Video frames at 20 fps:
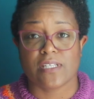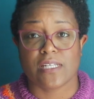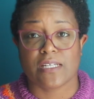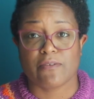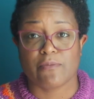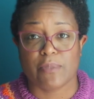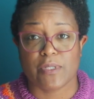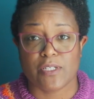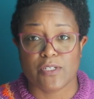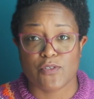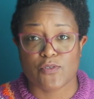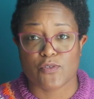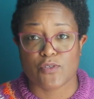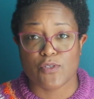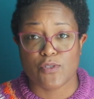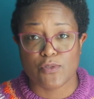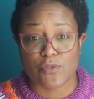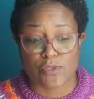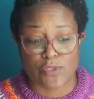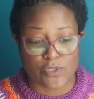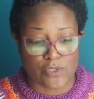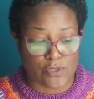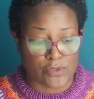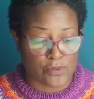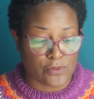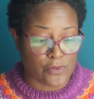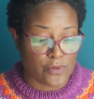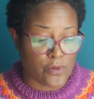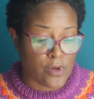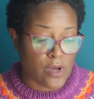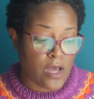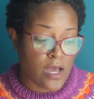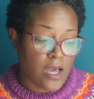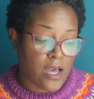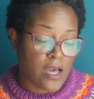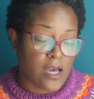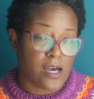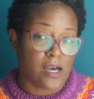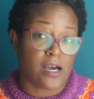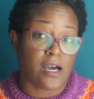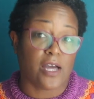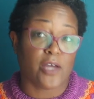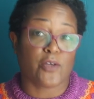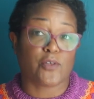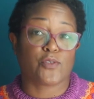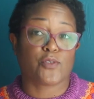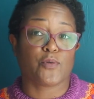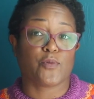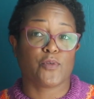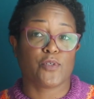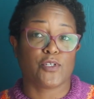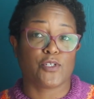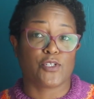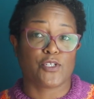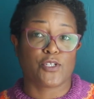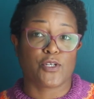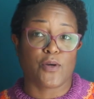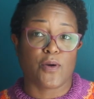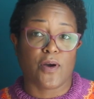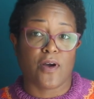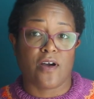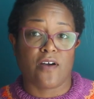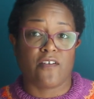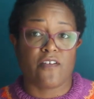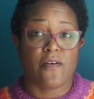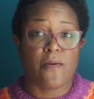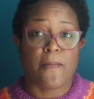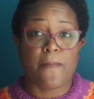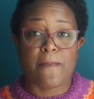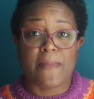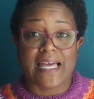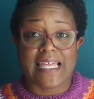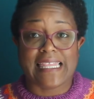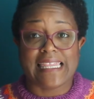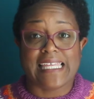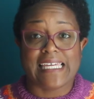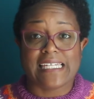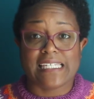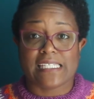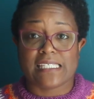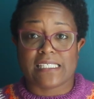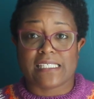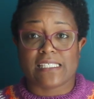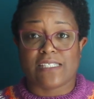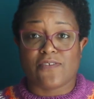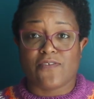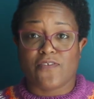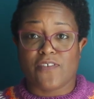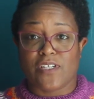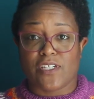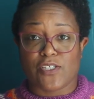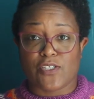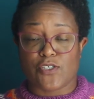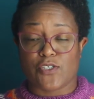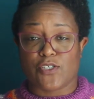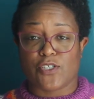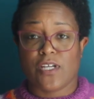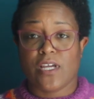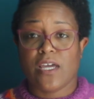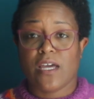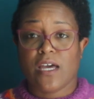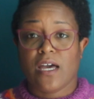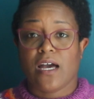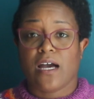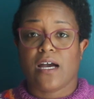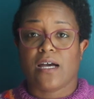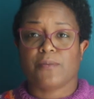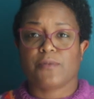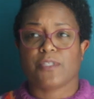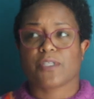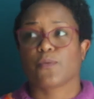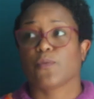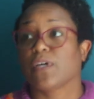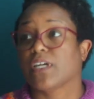that I've been introduced to. I also wanted to show off my latest finished object.